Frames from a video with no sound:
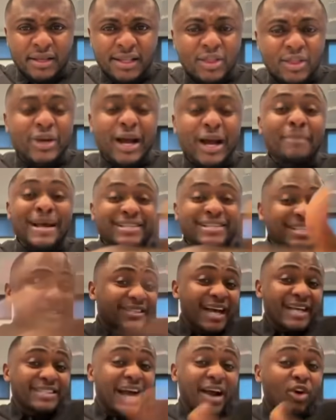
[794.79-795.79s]
Look at my
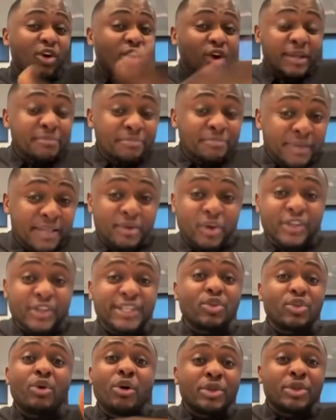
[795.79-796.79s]
sisters are calling me because
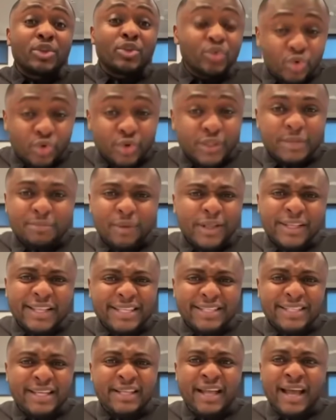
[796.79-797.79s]
they don't want me to do this. But
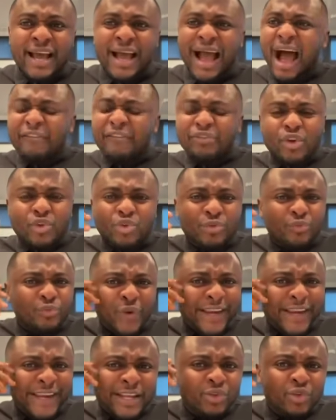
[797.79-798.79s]
listen, I have to
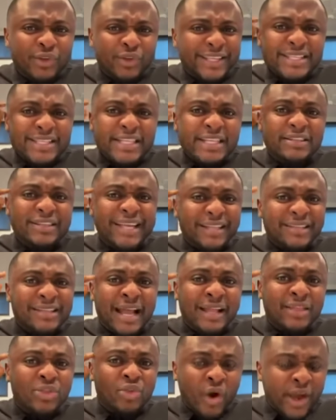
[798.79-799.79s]
freaking do this. Is
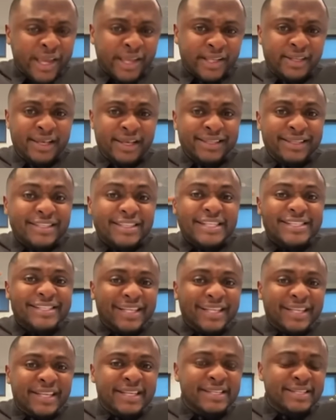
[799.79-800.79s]
getting annoying. This is
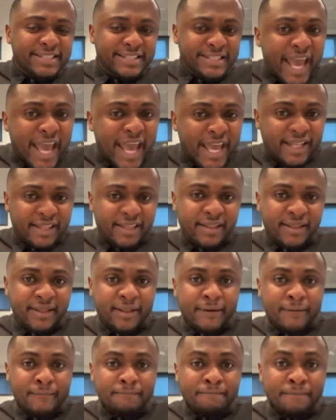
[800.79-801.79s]
getting insane.
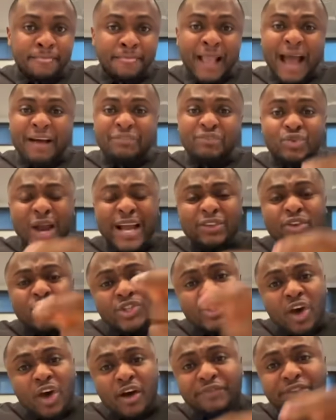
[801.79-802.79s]
I've tried
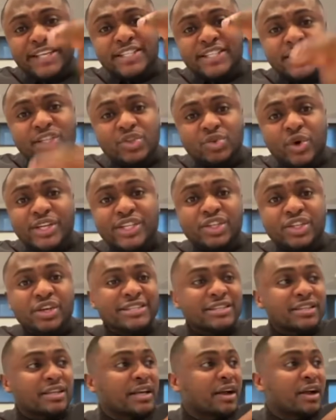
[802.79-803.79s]
to solve these
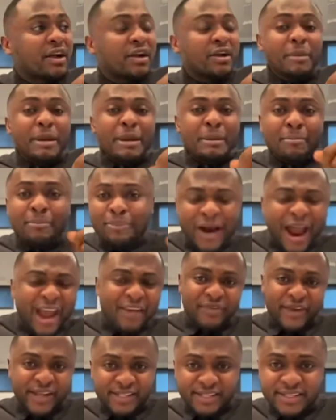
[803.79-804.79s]
situations in
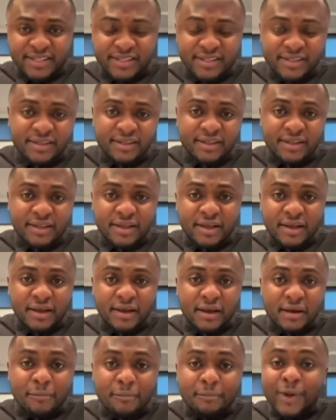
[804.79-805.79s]
private.
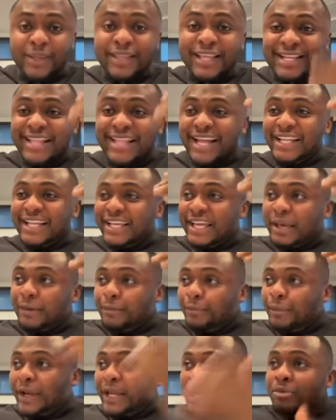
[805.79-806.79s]
But this lady
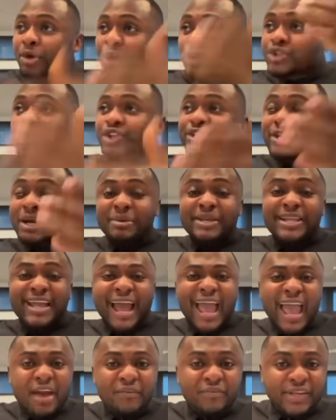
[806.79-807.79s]
keeps bringing me on social
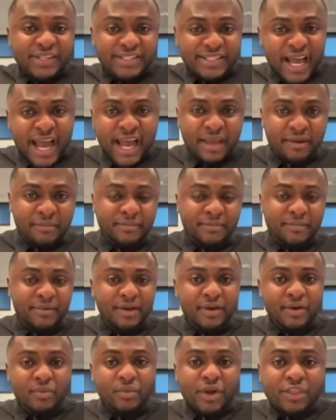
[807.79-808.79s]
media every time.
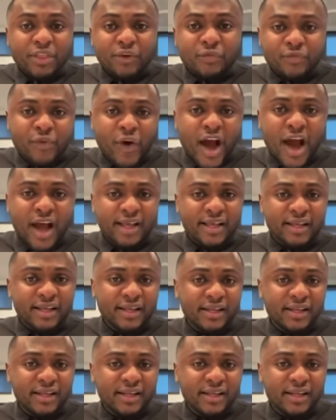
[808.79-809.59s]
What the fuck?